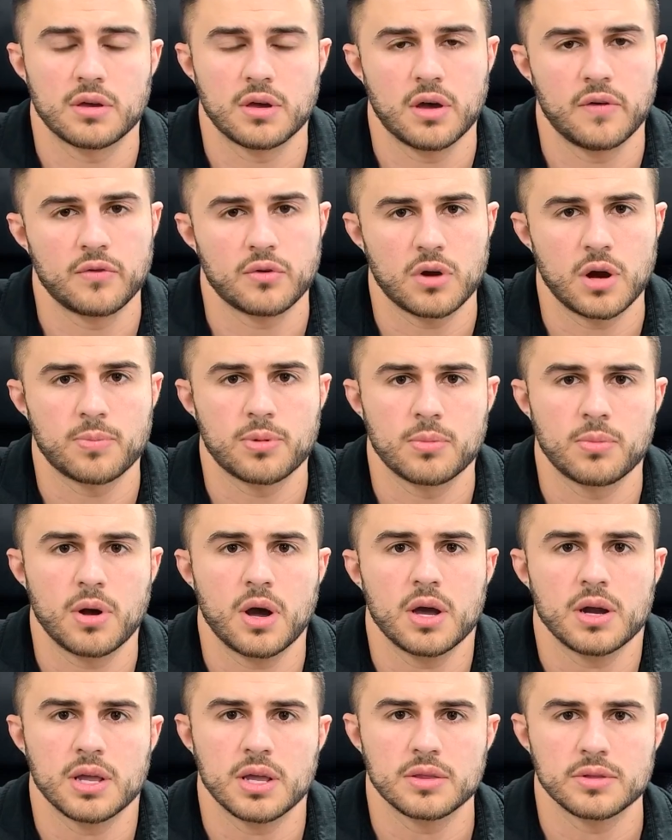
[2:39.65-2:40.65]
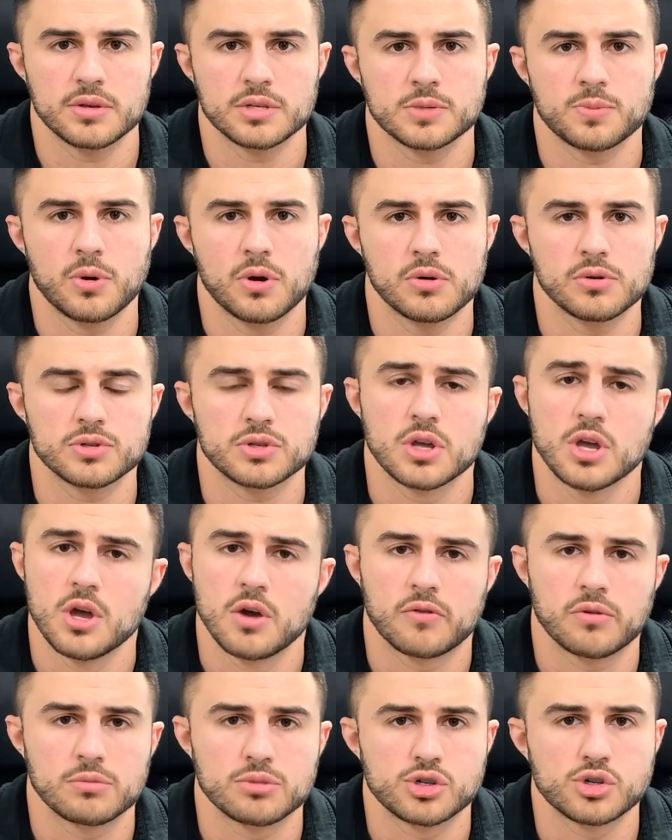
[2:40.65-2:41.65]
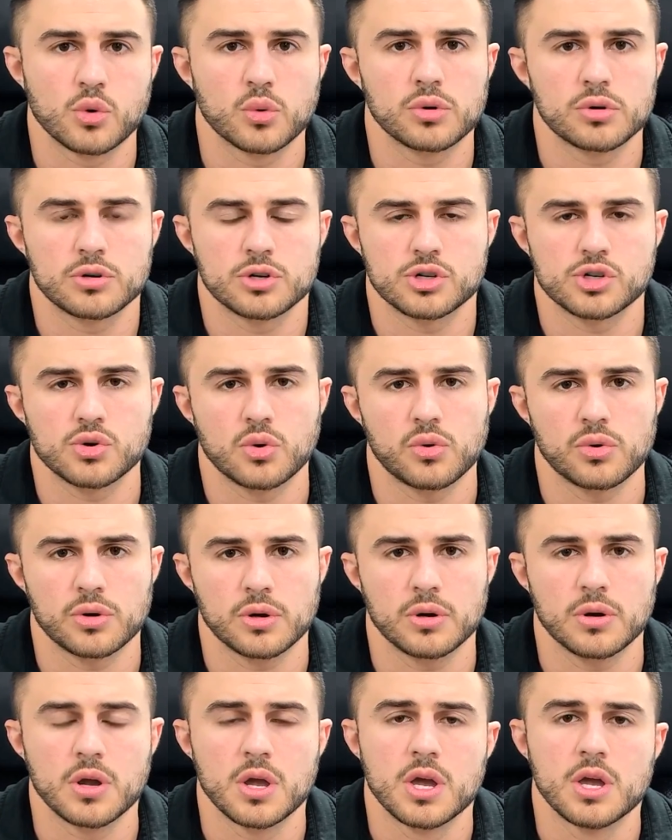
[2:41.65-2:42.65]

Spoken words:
of your upper body in this pose from shoulder to shoulder.